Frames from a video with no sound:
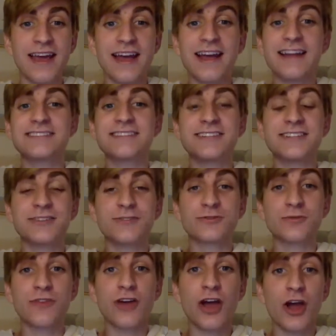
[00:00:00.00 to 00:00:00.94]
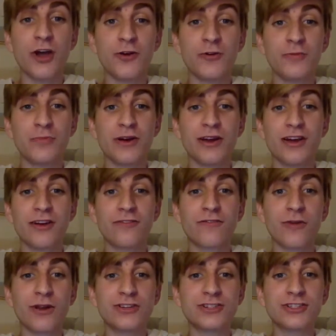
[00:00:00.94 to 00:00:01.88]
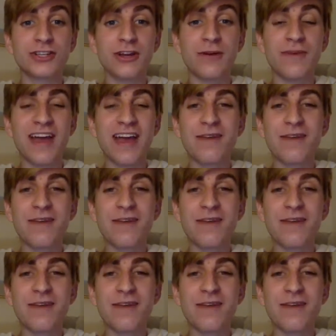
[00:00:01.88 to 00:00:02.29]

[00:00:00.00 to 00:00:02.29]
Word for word: as it deals with hope, friendship,